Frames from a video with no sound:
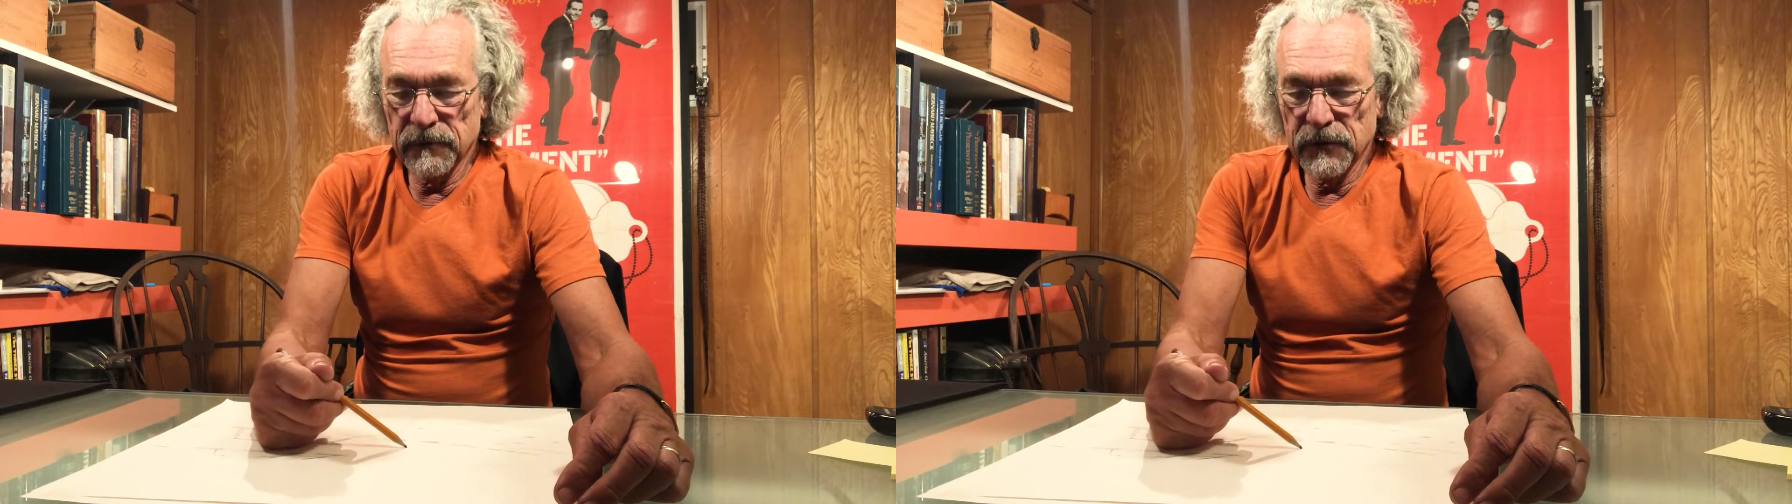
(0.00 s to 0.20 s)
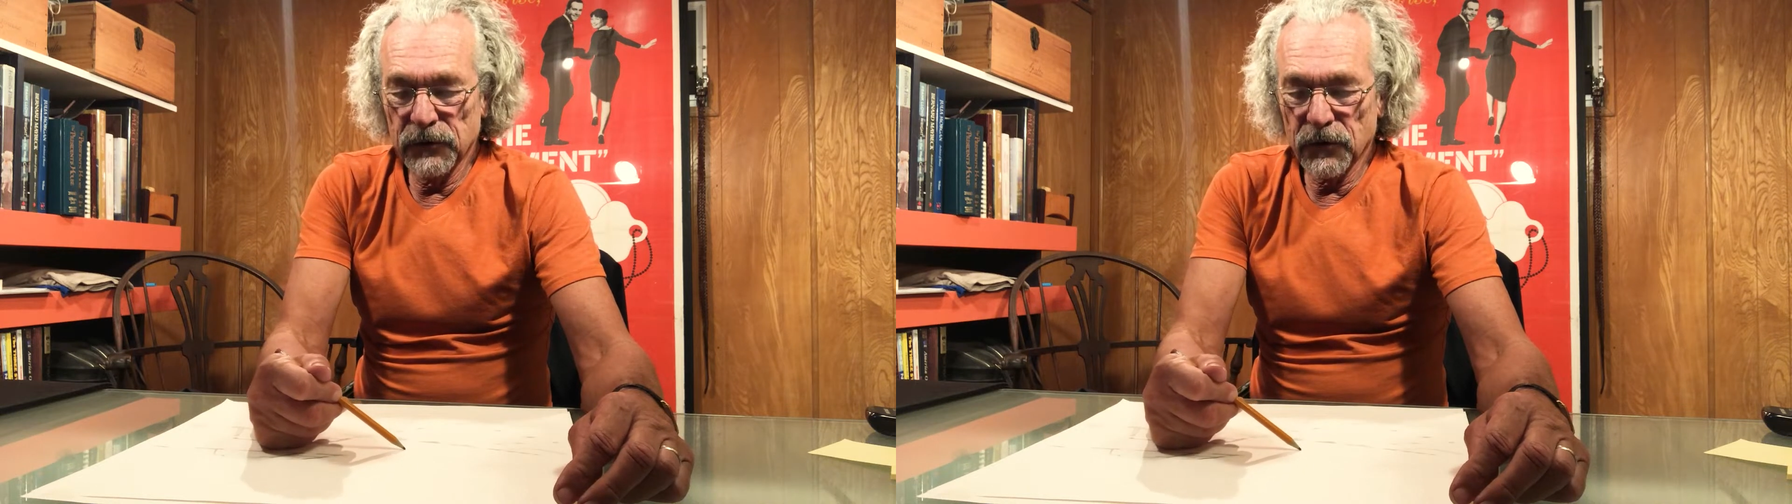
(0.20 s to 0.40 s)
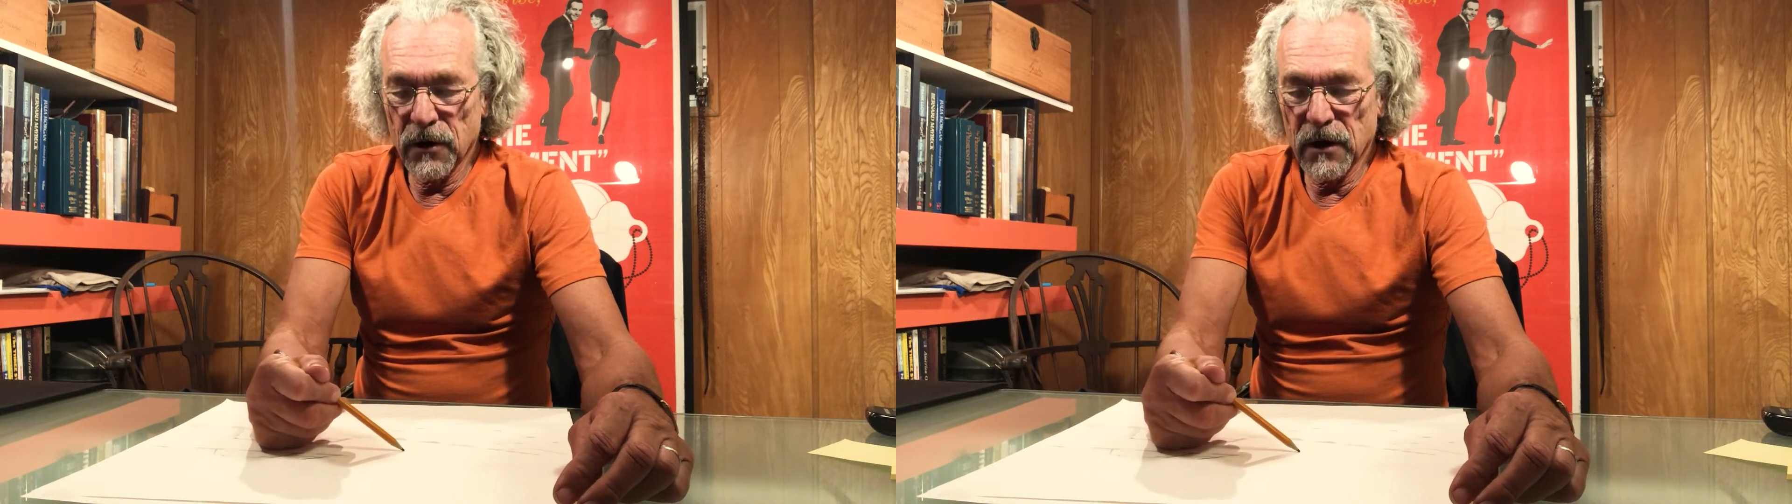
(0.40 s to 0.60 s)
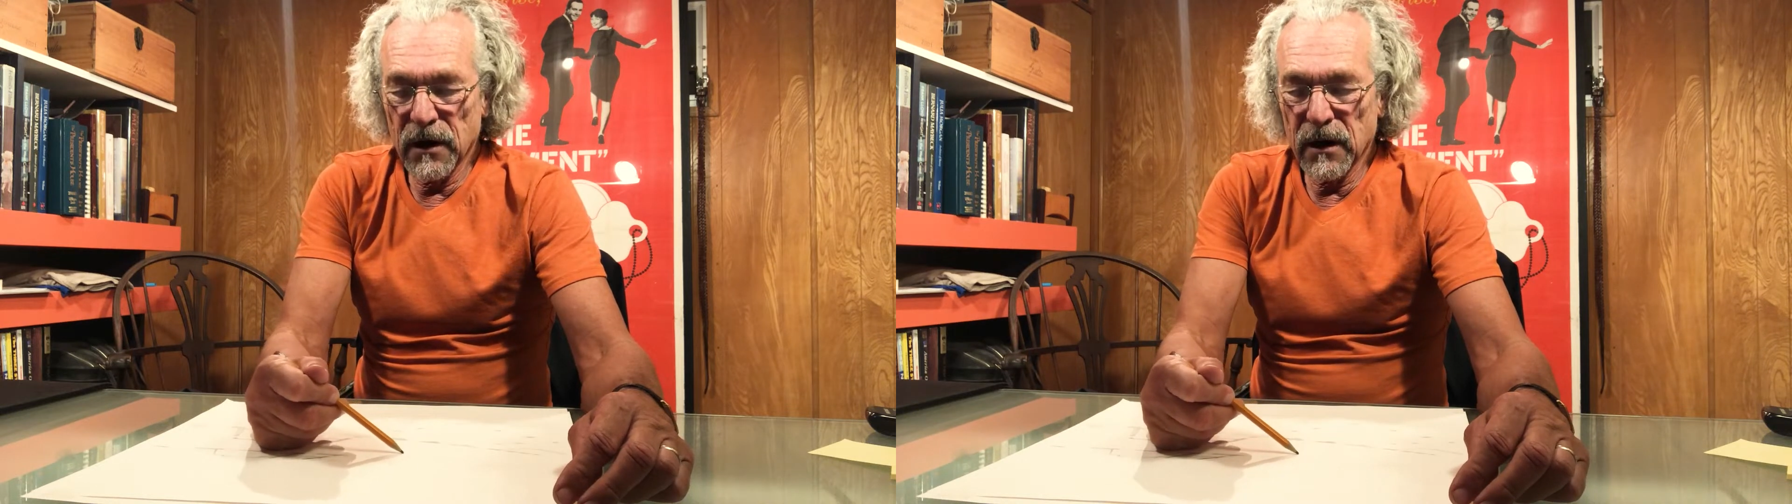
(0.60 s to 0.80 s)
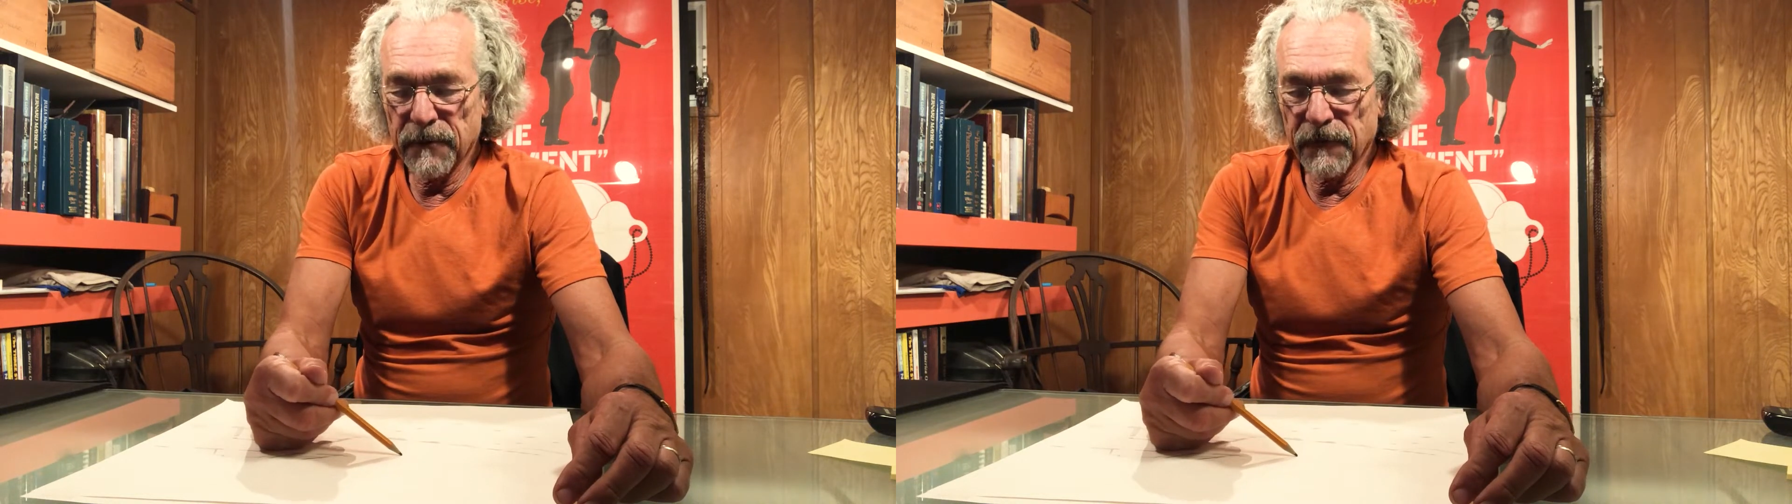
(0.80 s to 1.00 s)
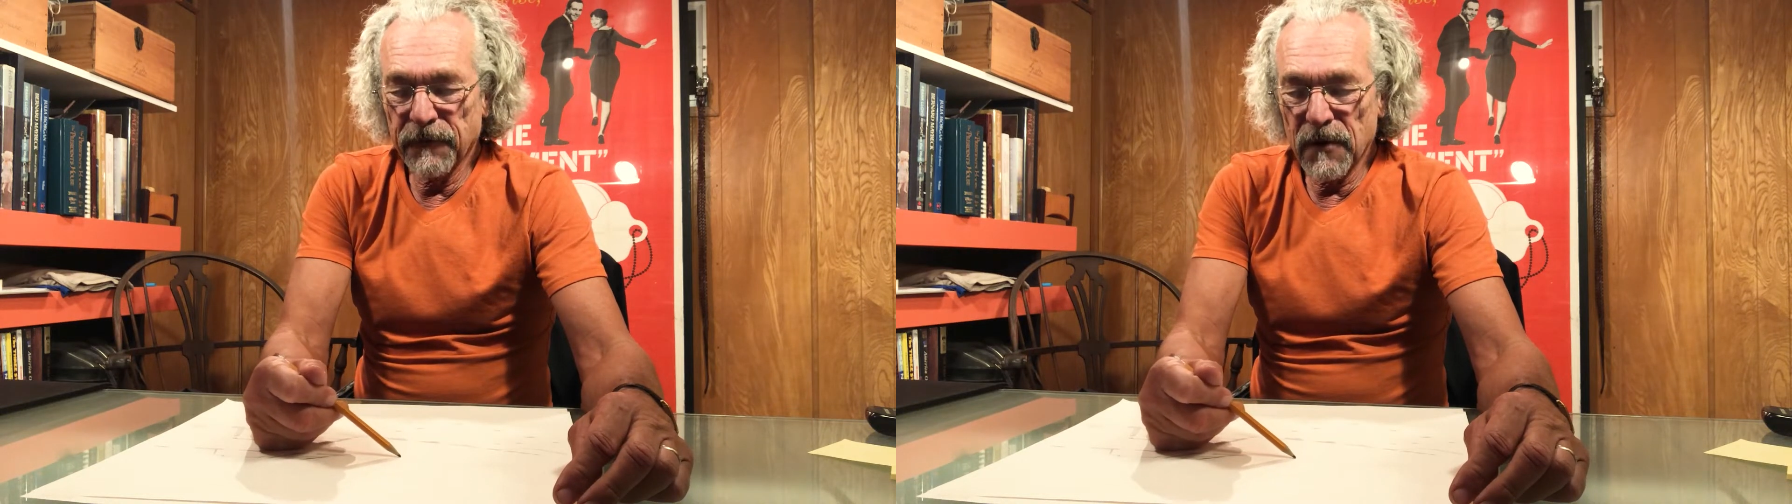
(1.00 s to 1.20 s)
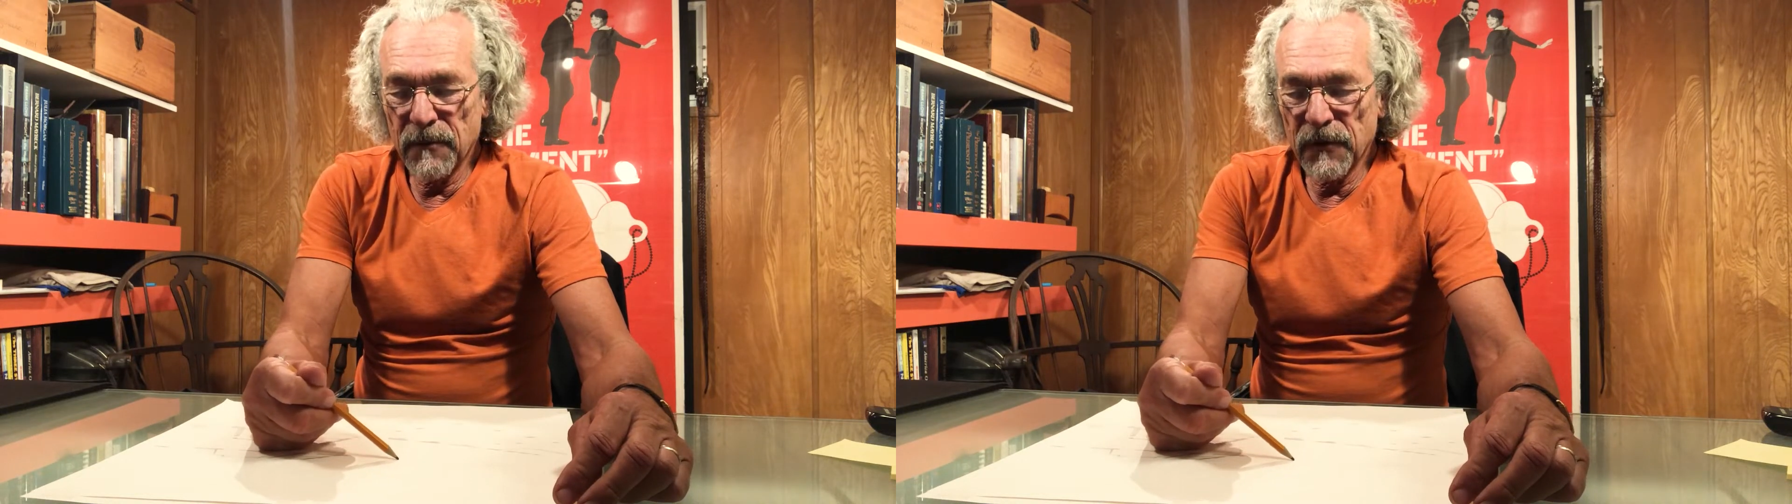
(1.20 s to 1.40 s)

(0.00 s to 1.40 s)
Draw up from